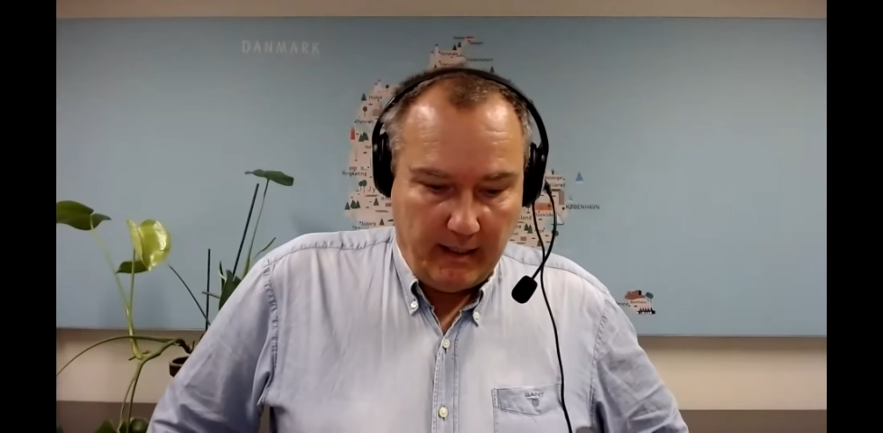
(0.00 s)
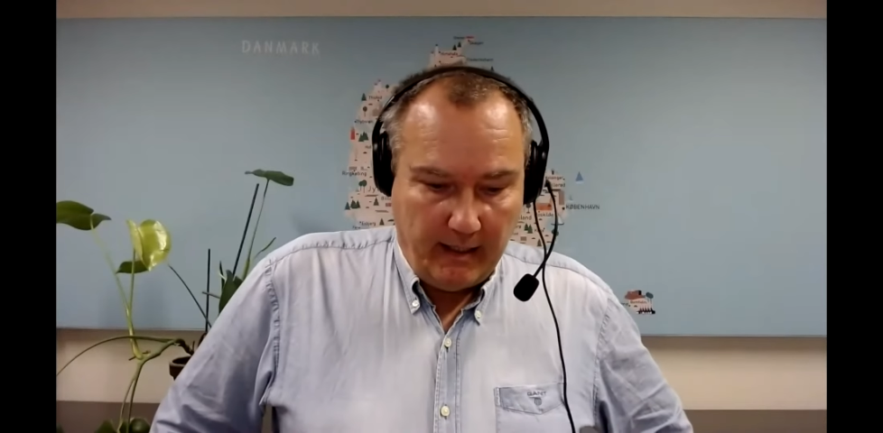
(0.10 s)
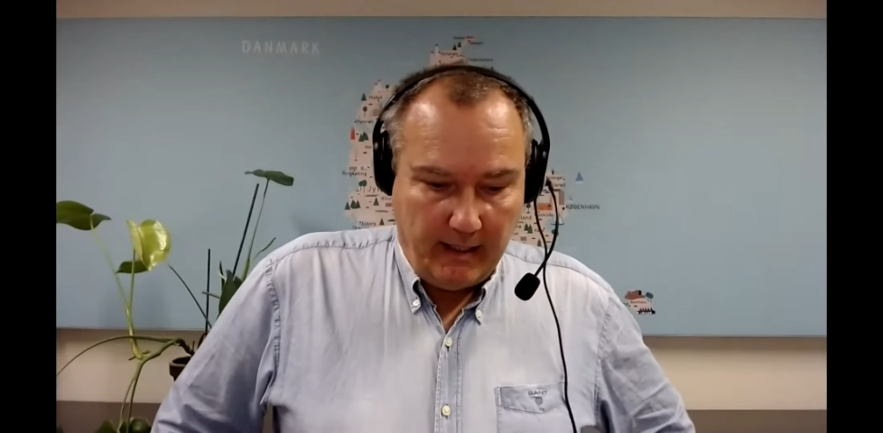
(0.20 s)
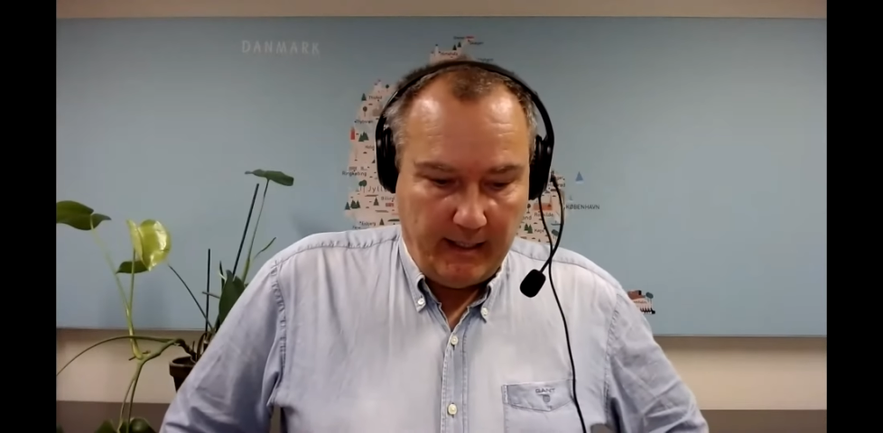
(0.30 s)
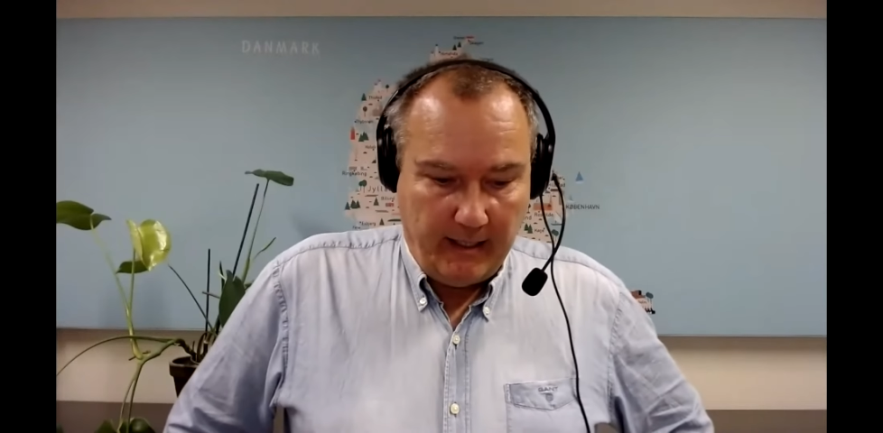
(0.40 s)

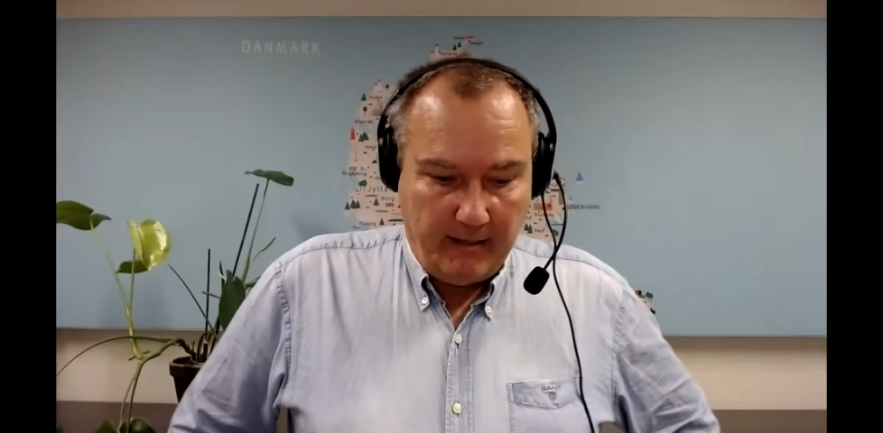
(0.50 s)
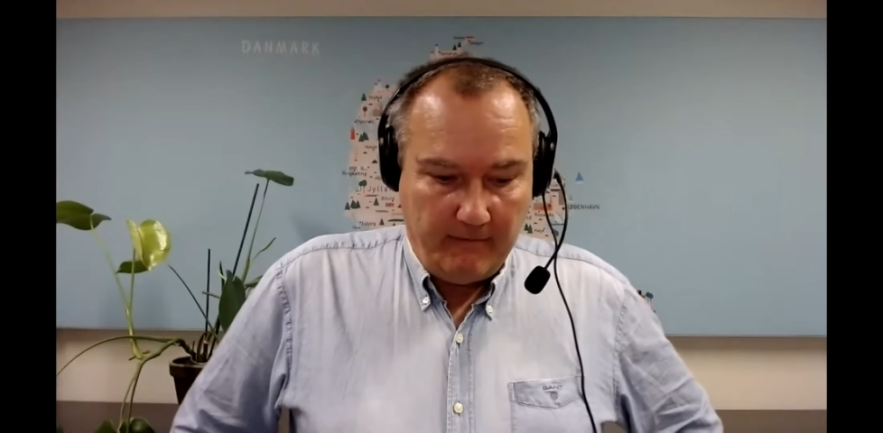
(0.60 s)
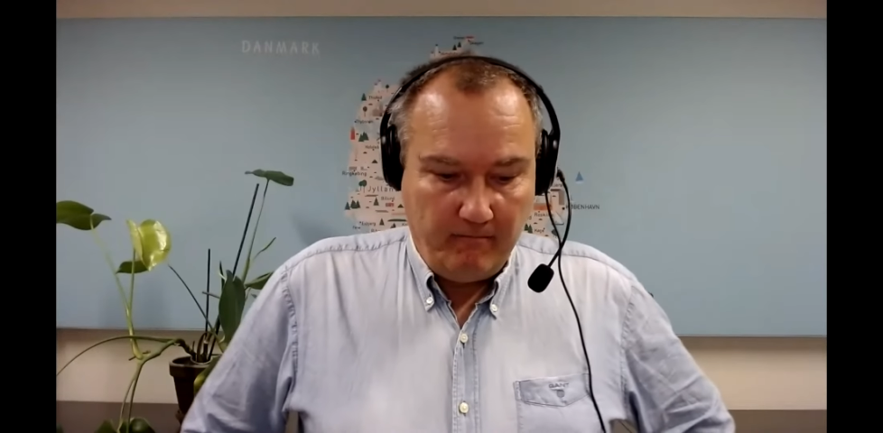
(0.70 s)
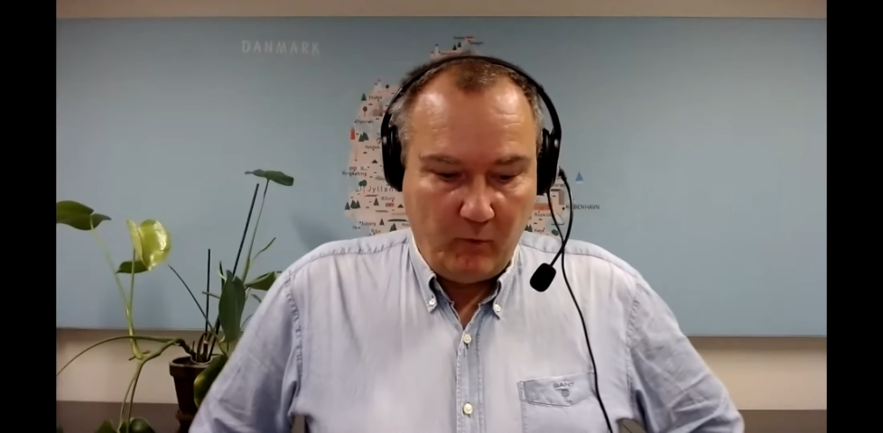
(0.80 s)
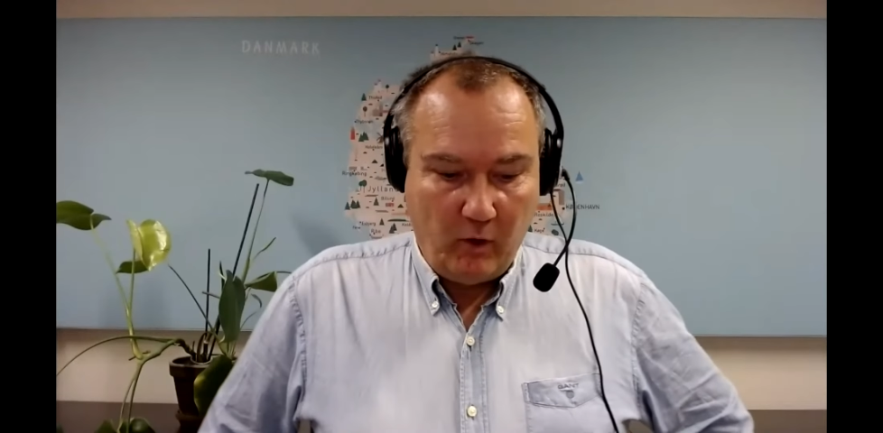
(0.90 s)

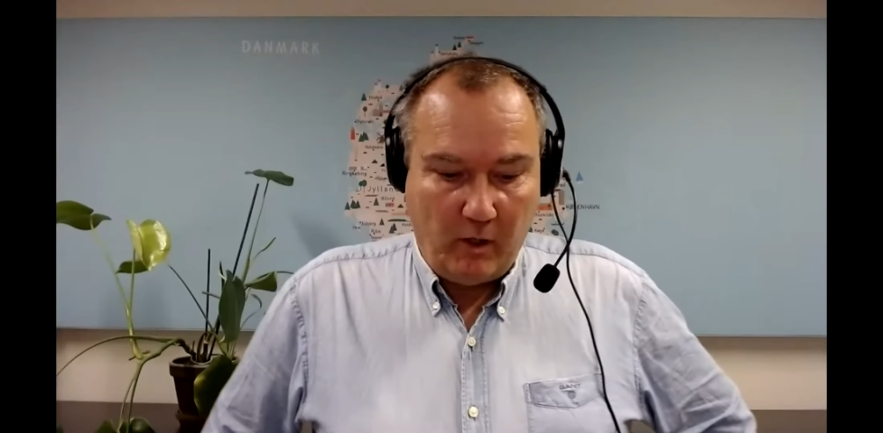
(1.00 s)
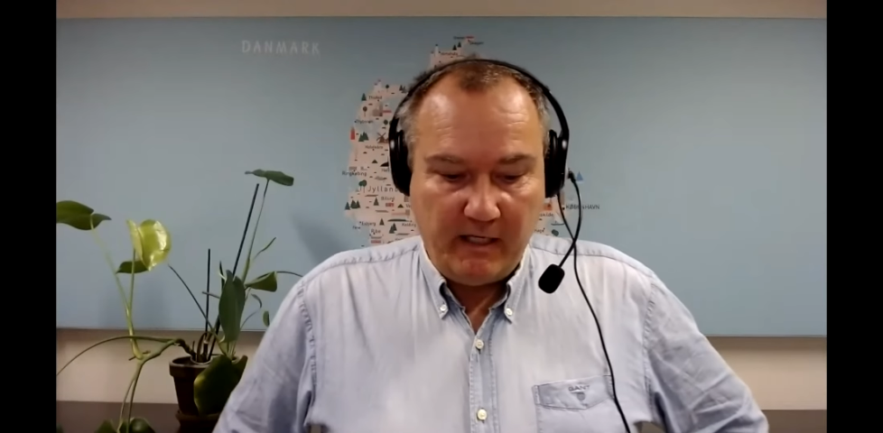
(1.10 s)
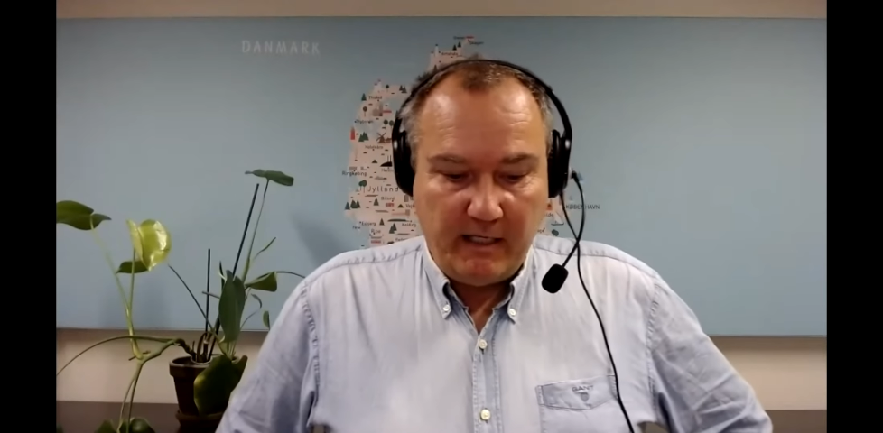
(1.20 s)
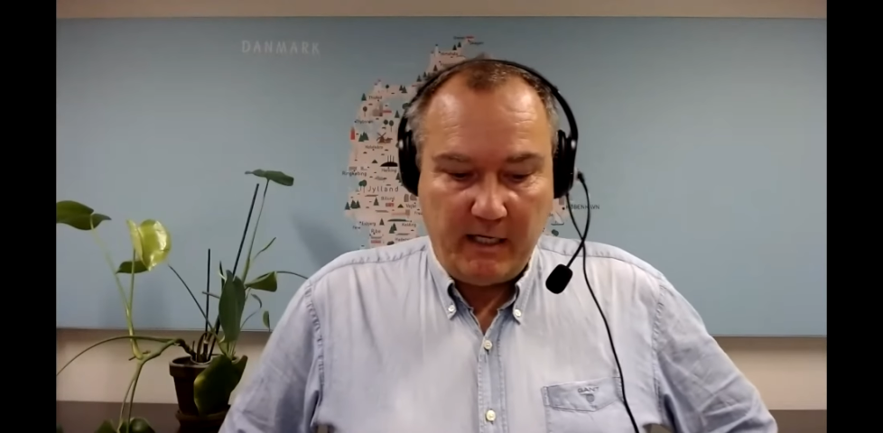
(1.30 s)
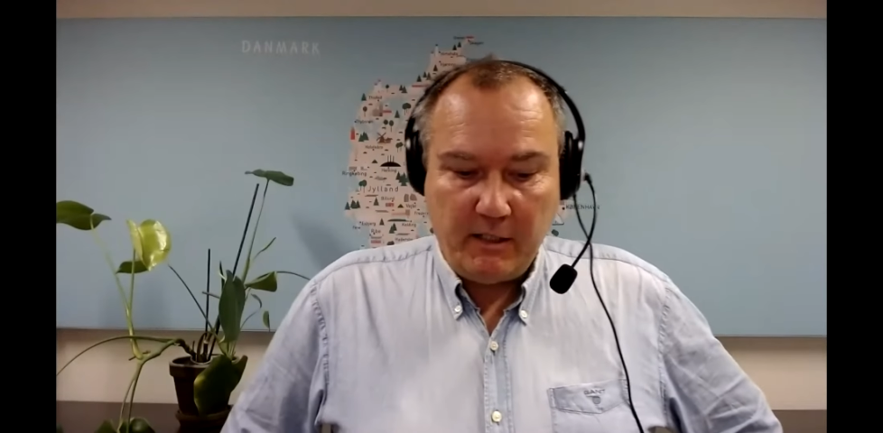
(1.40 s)
Your
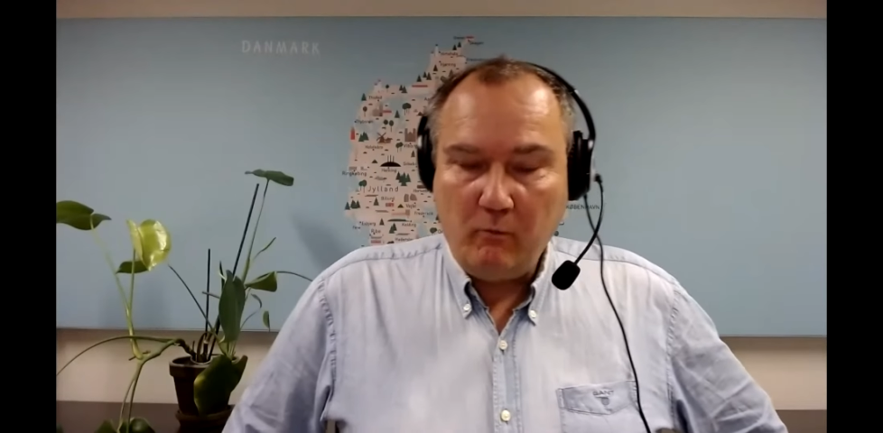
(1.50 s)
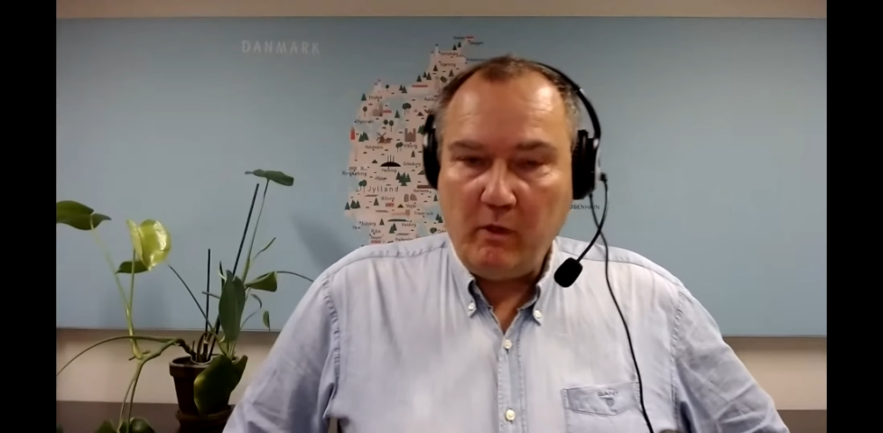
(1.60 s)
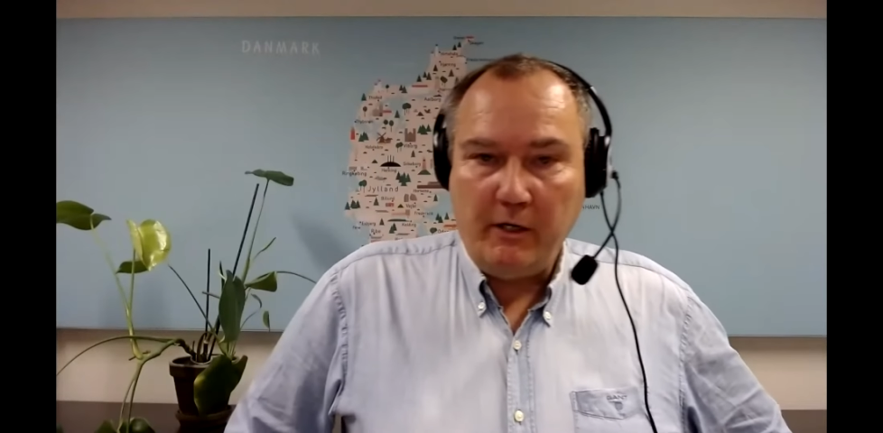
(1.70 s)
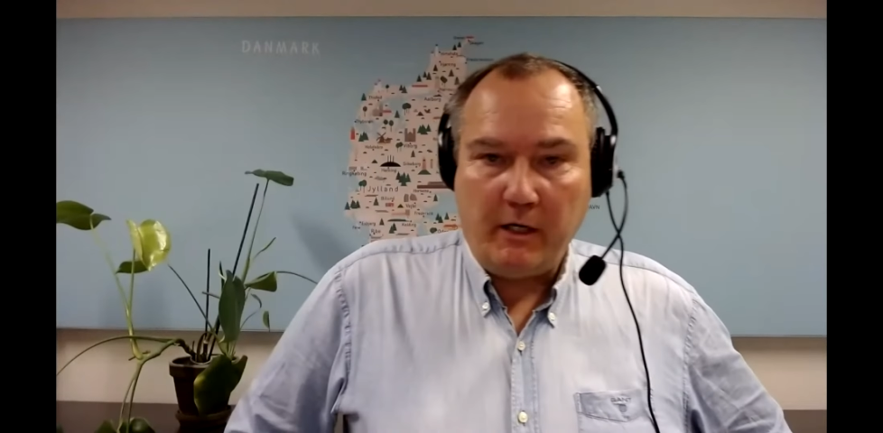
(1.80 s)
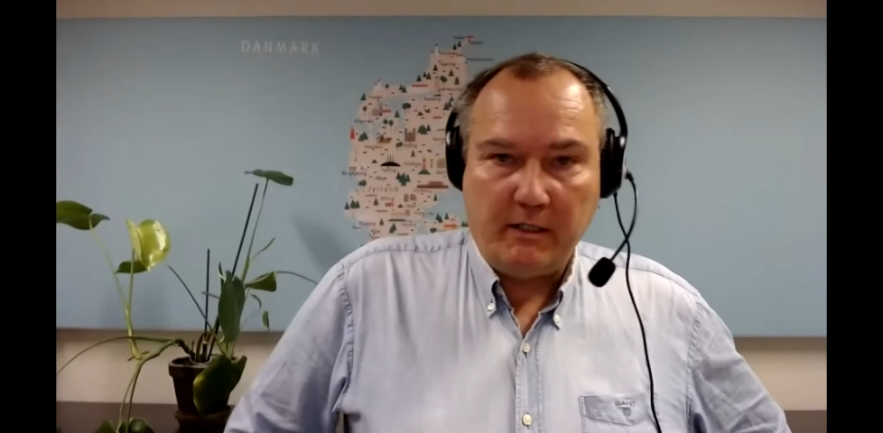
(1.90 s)
application will
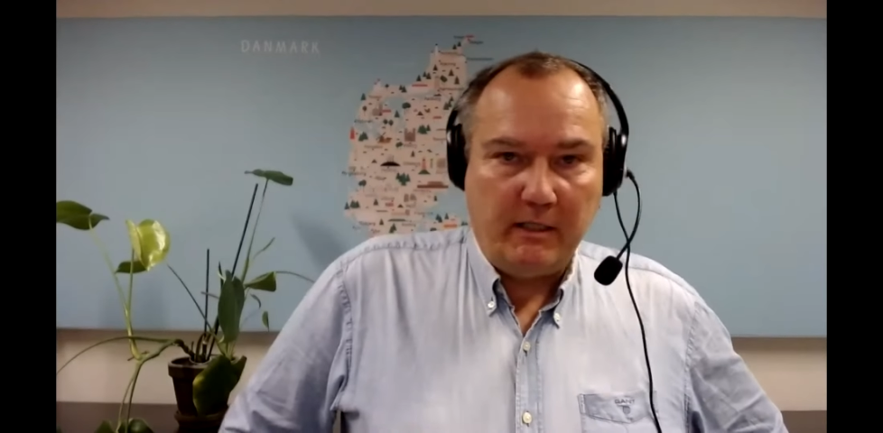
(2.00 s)
not